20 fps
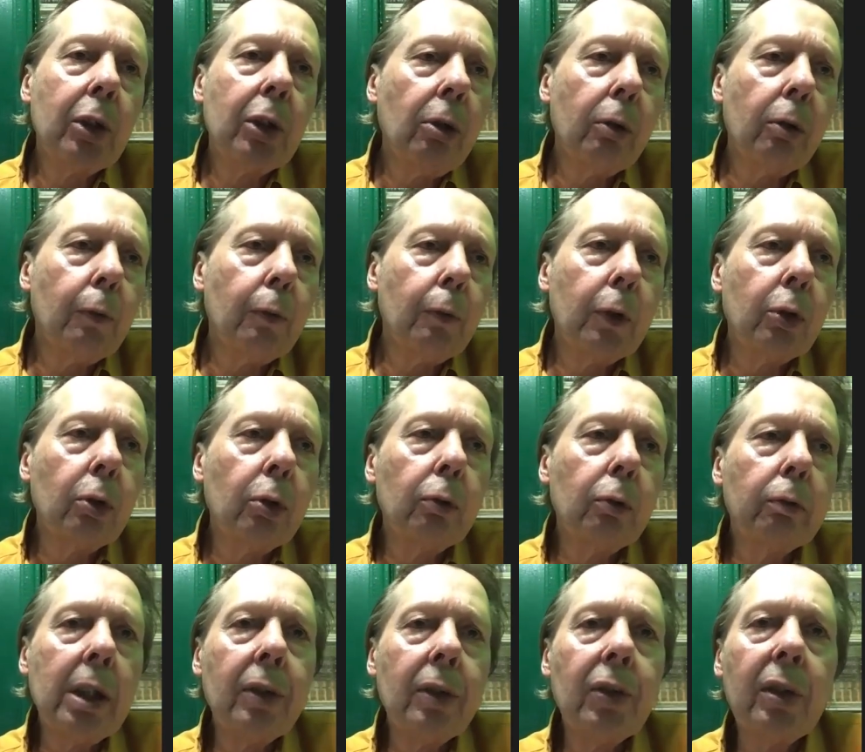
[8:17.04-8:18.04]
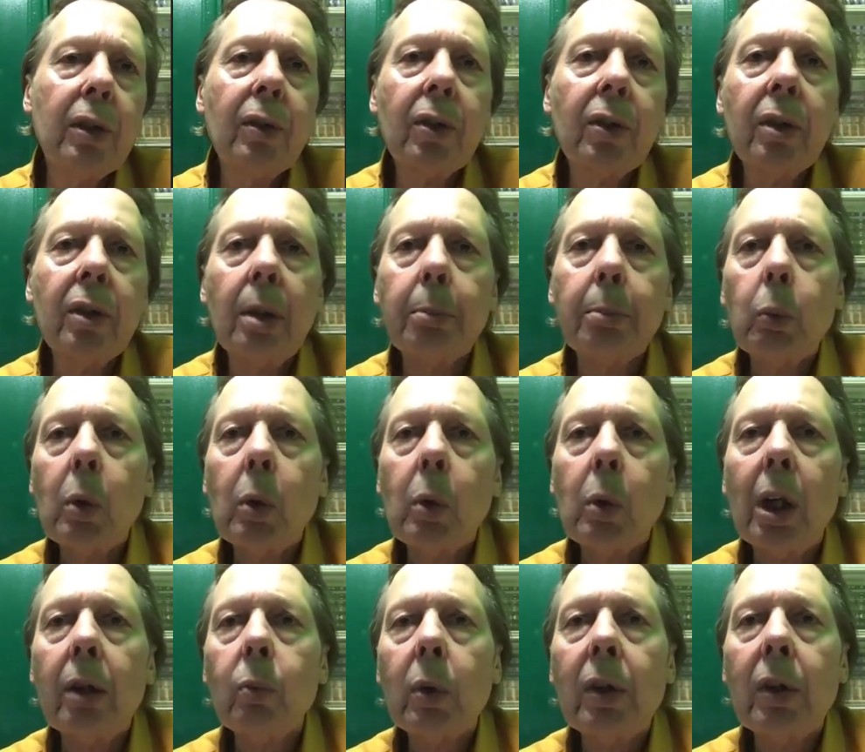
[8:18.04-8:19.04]
I returned for 2
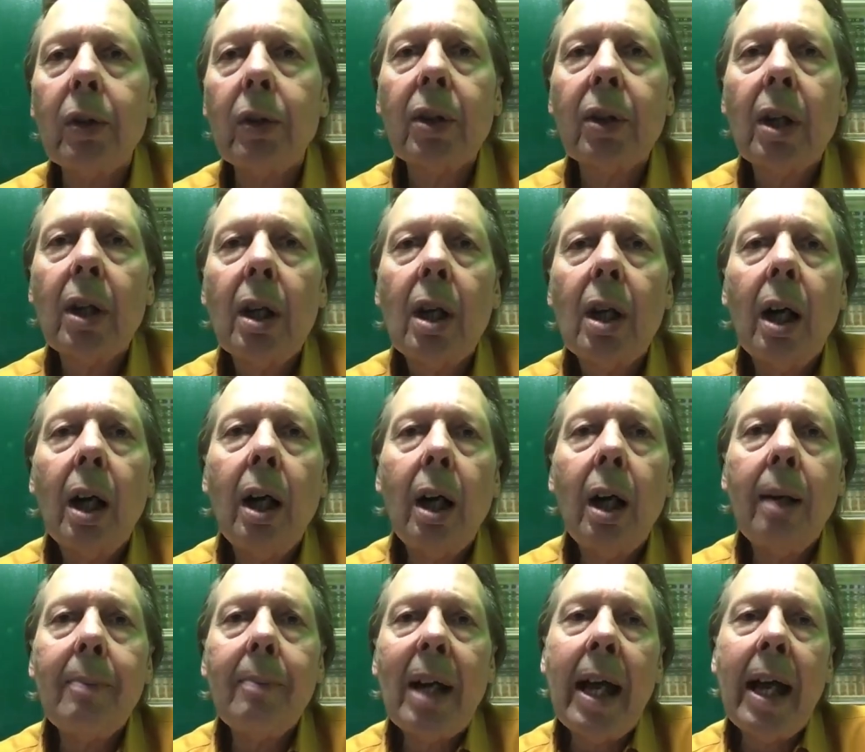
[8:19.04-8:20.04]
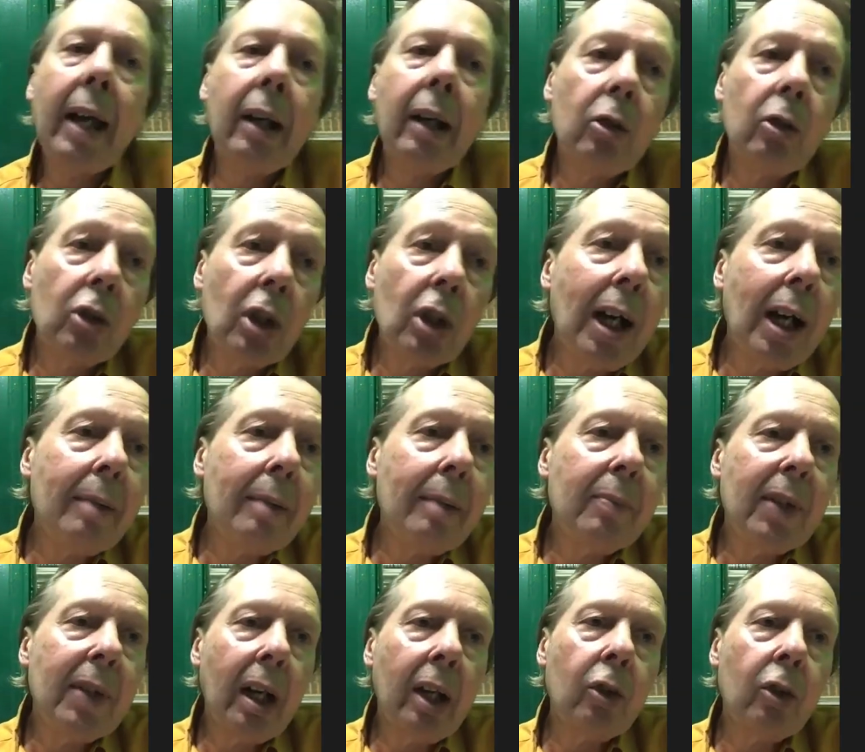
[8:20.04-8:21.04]
reasons. Number one was I
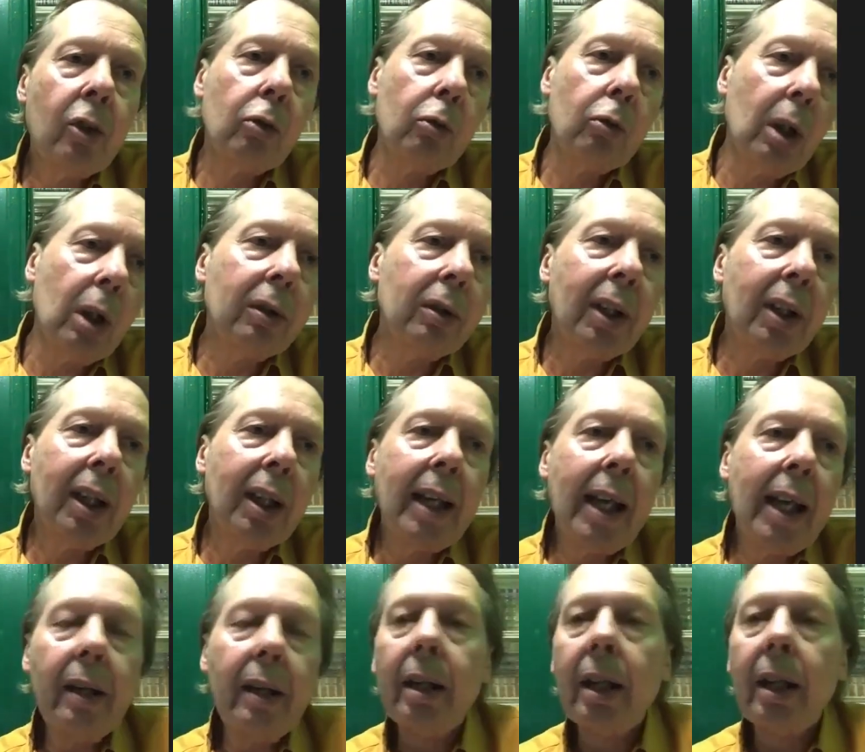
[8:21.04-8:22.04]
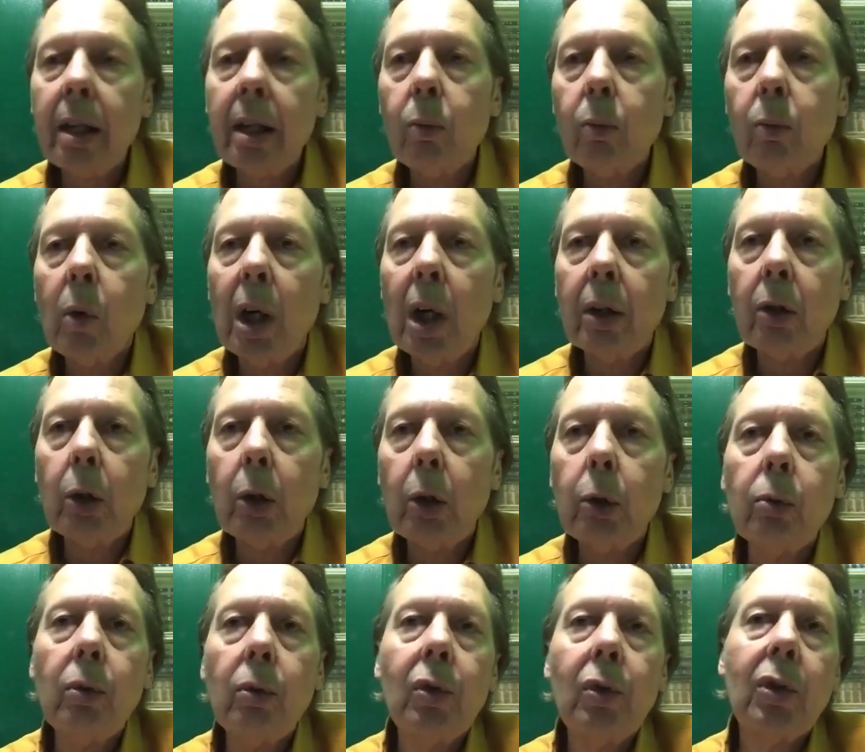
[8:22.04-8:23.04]
had a job that I struggled to get and I
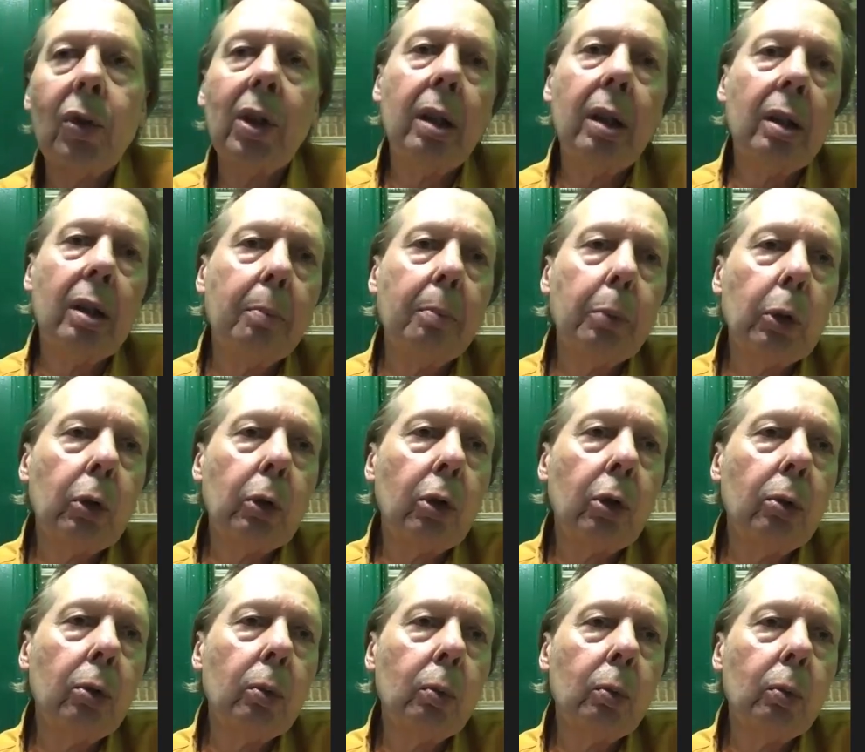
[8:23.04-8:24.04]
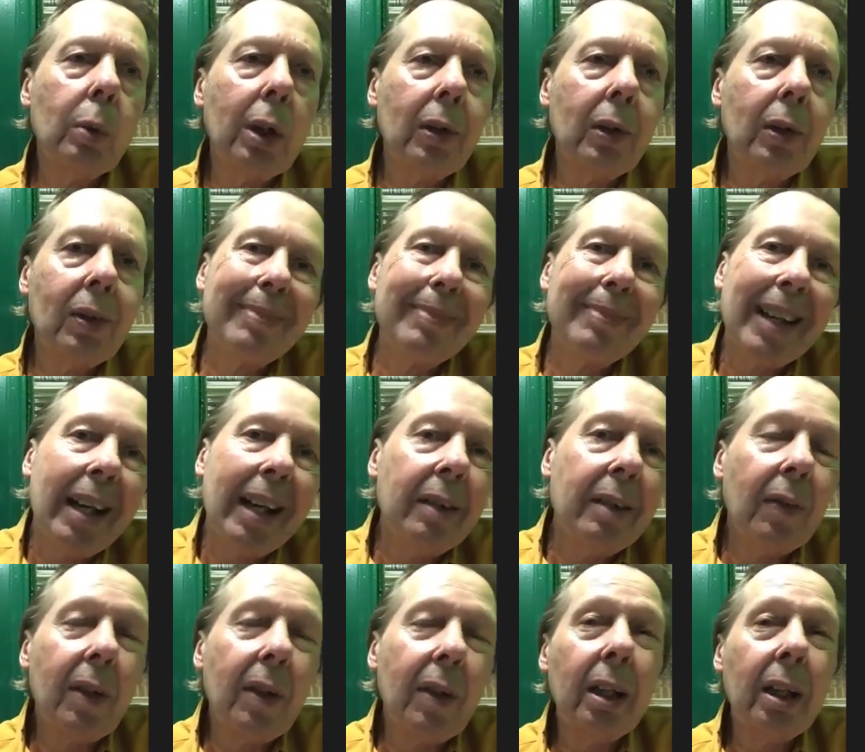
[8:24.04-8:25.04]
didn't want to lose. And number 2
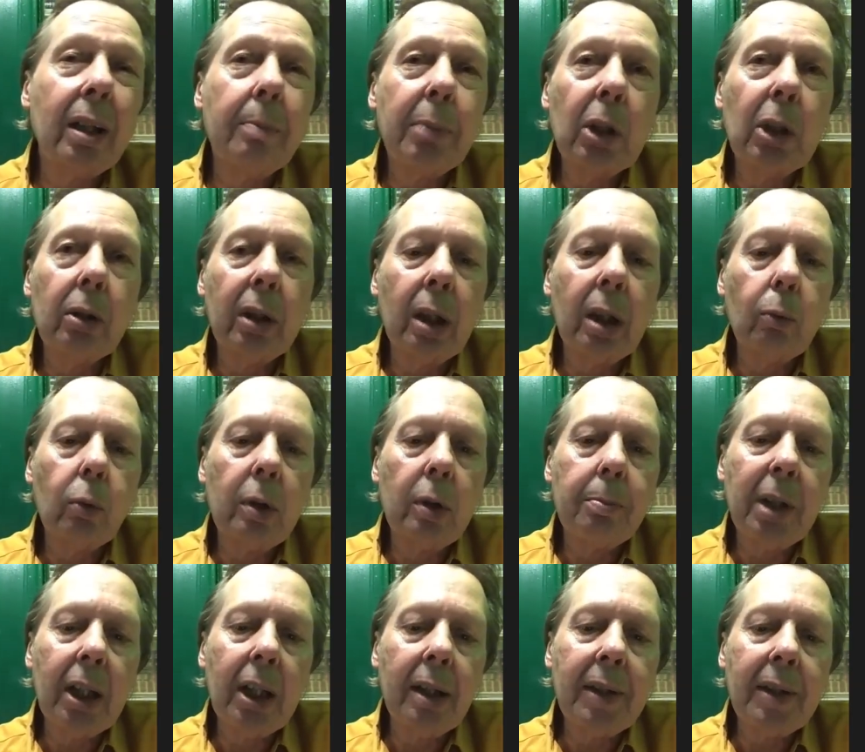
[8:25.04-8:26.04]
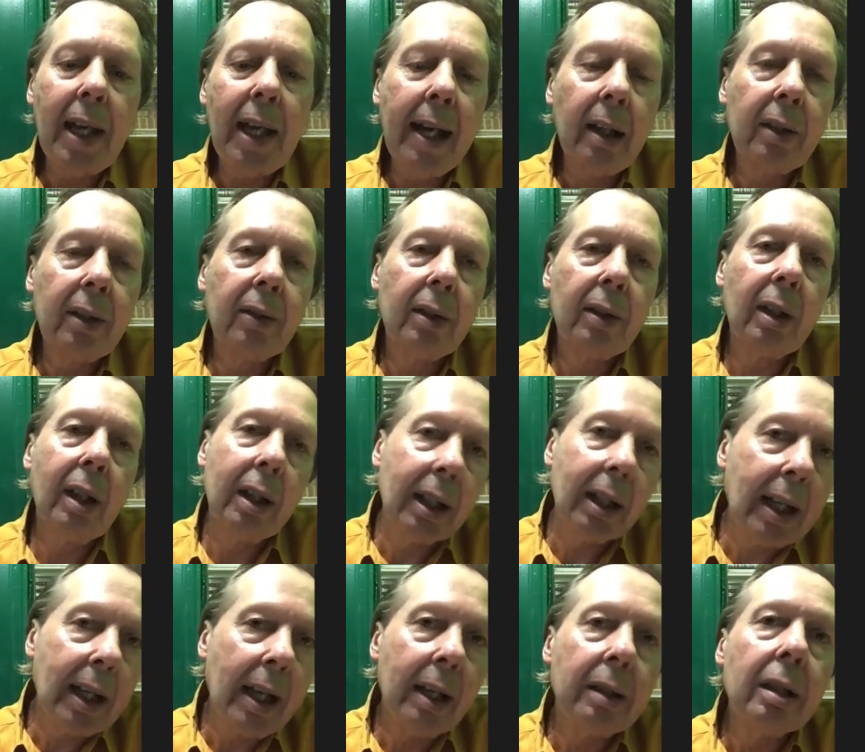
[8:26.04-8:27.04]
was I didn't think the building would be
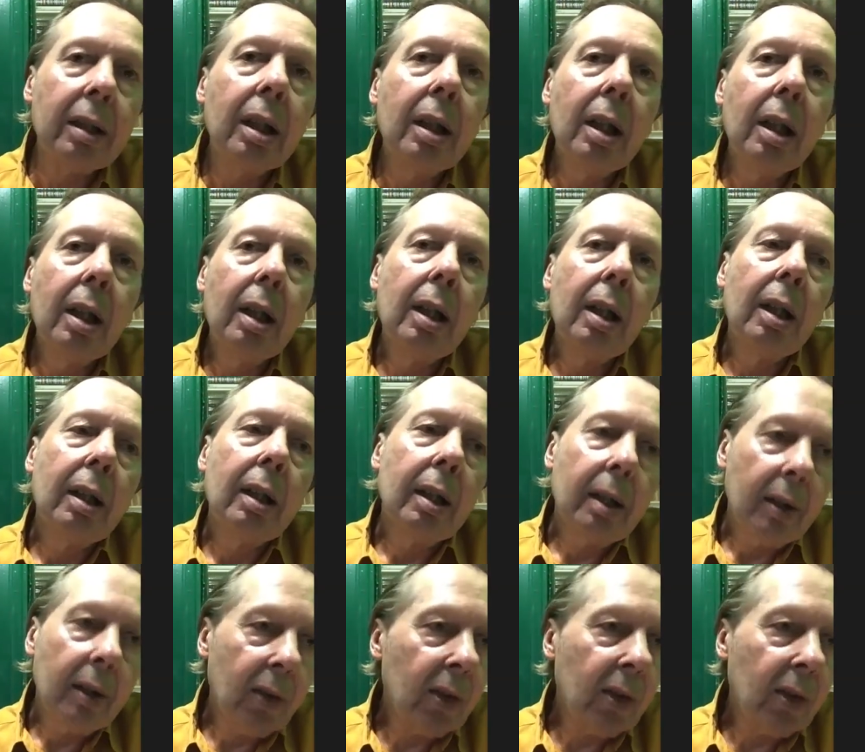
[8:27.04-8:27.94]
attacked again,